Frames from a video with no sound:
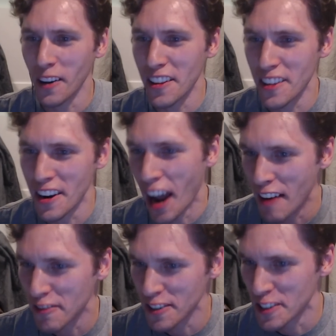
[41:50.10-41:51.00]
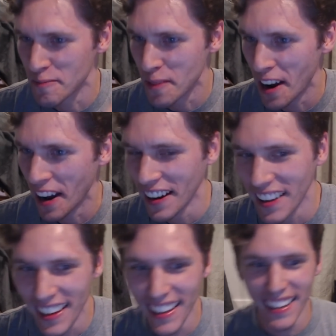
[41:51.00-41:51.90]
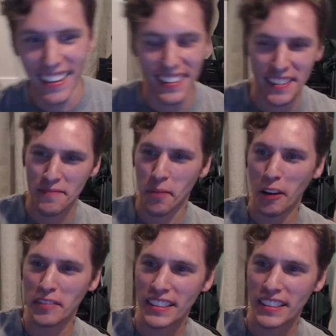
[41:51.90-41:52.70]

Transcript: than average beer. Perfect.